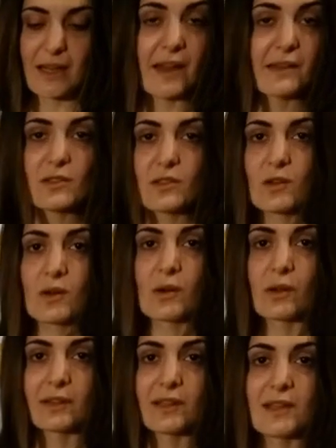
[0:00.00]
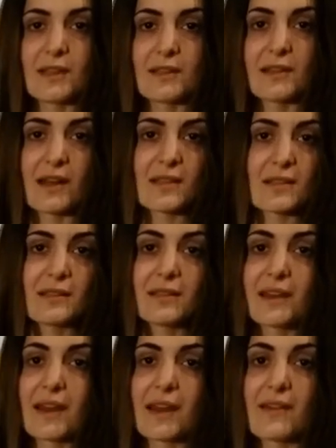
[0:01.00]
and so on. He doesn't
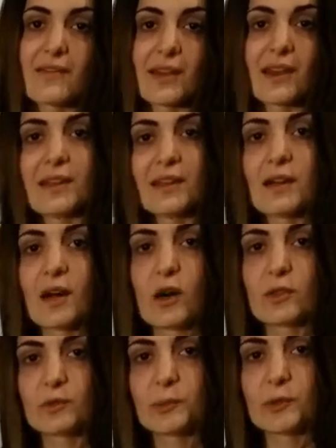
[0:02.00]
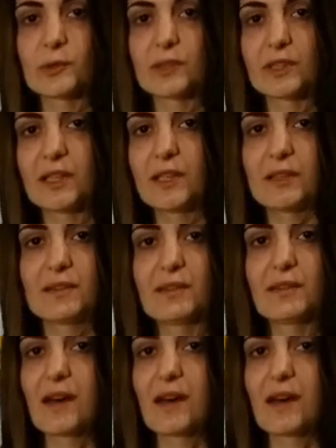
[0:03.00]
have any output. He